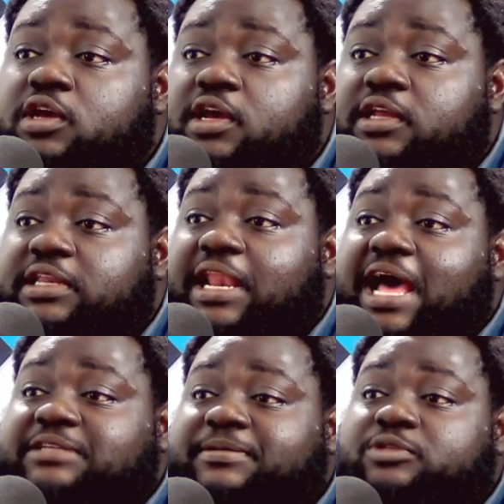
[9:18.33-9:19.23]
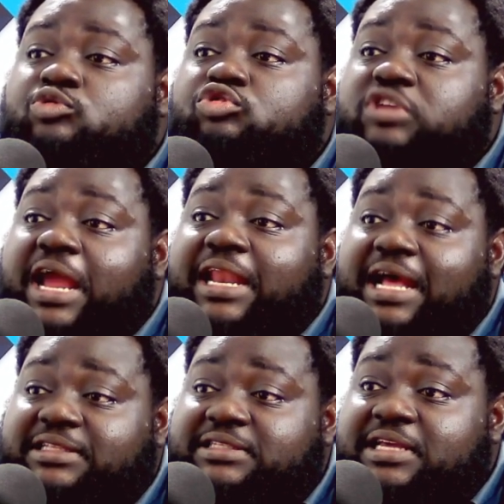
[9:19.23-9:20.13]
The last person who tried that
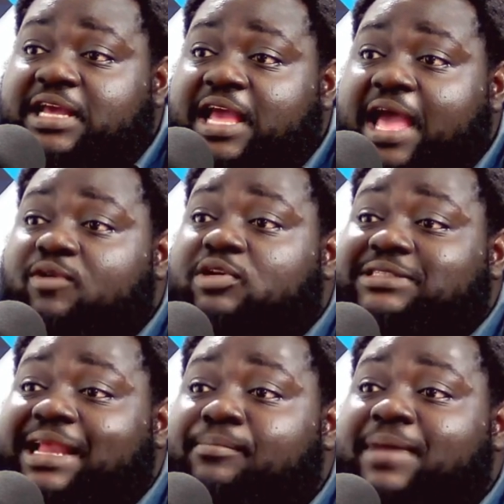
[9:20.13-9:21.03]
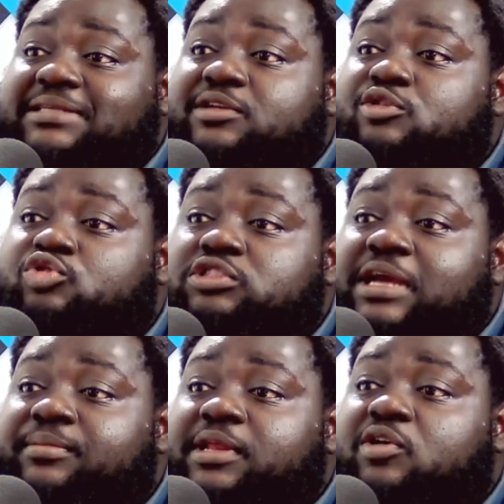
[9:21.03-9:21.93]
and was lambasted on social media
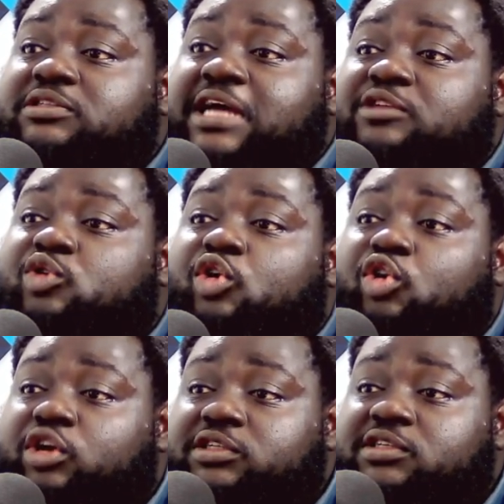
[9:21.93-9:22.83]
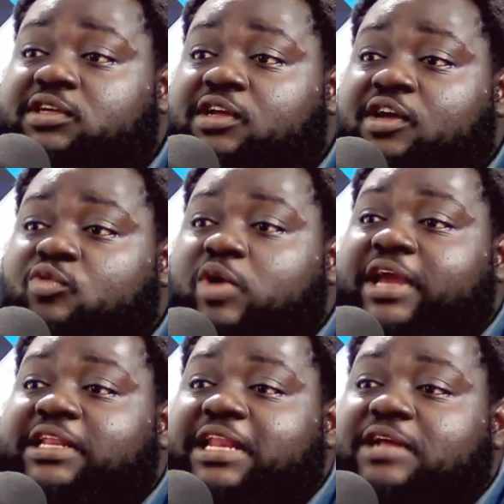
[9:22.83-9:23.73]
was Dance God Lord. When he did
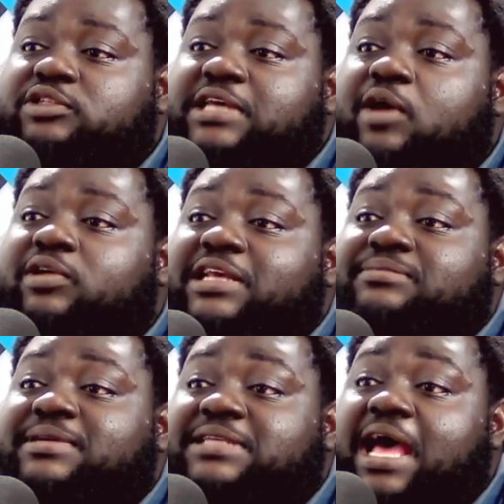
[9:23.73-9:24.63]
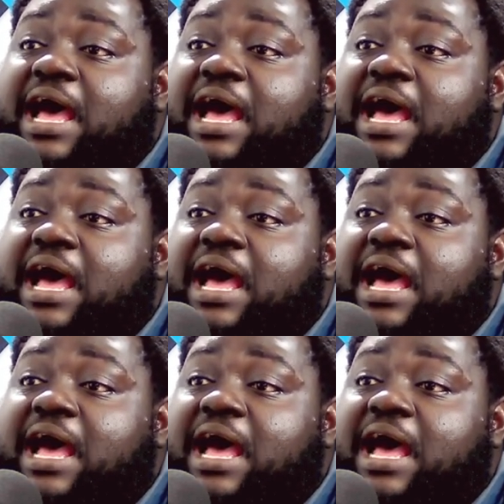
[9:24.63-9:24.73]
that to Sako Des Messiah.